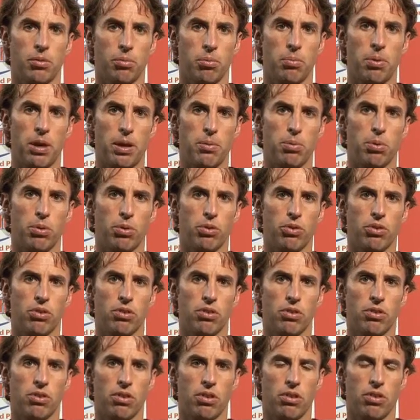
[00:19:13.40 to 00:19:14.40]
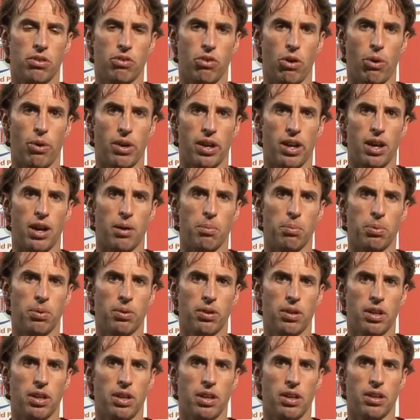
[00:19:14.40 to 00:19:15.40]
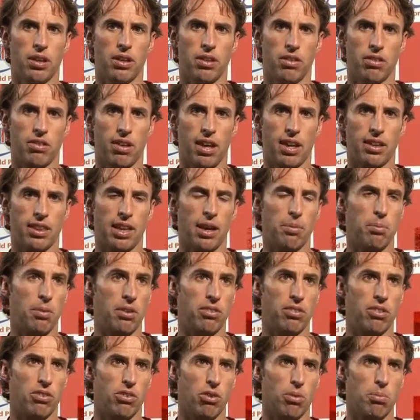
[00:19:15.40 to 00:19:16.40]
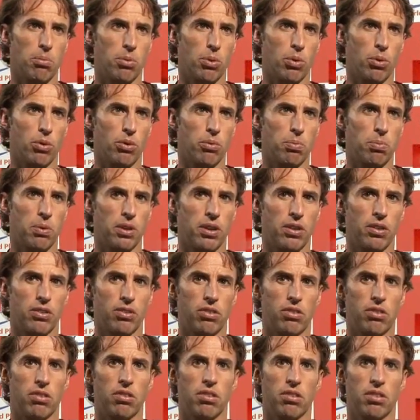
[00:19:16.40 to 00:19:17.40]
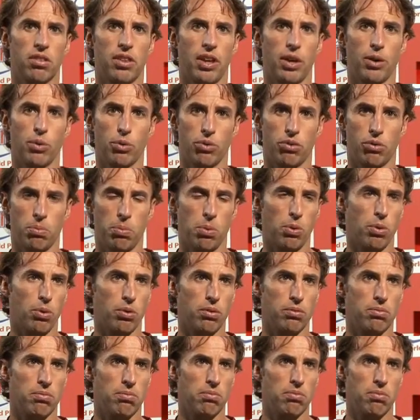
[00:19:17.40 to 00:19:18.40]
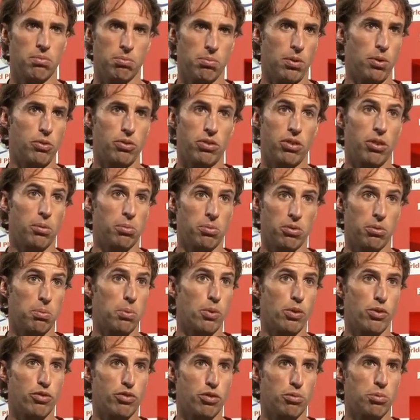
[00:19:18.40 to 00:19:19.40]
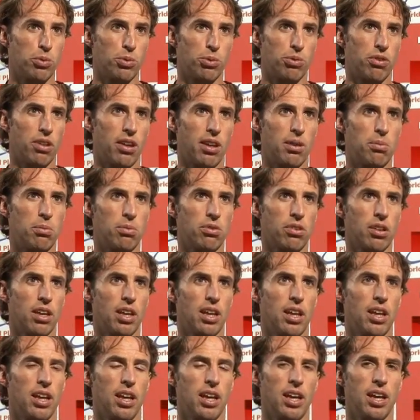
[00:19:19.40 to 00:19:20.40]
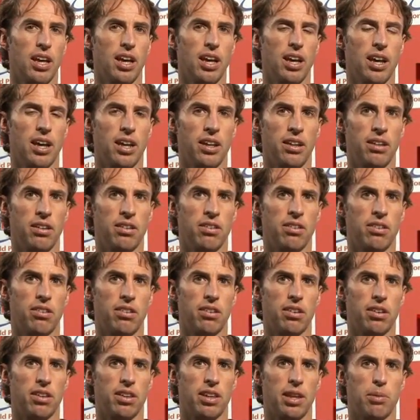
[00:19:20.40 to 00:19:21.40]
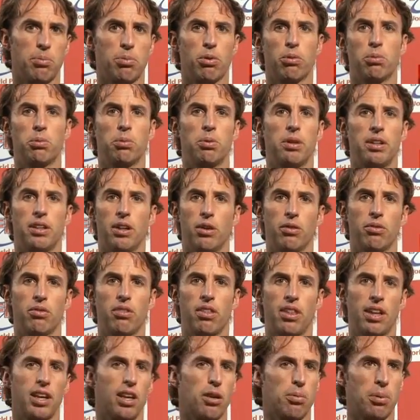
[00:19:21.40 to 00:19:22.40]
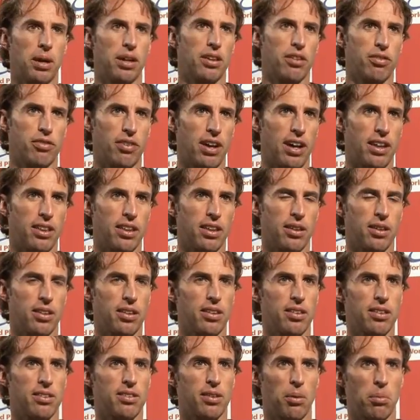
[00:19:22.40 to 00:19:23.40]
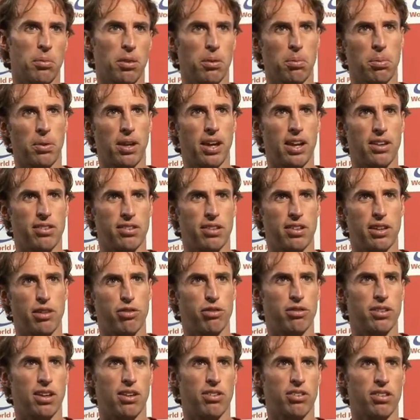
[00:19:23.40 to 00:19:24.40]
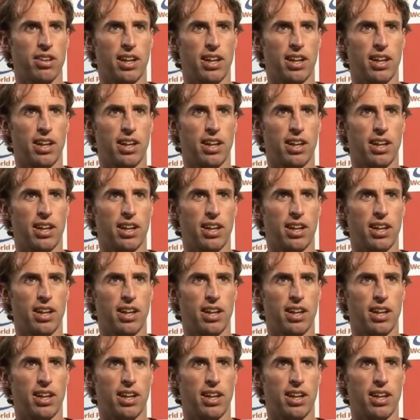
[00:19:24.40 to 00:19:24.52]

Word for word: Young people growing up can take that message on board because they all support, most of them support football teams. And they probably don't think about the fact that some of the players are different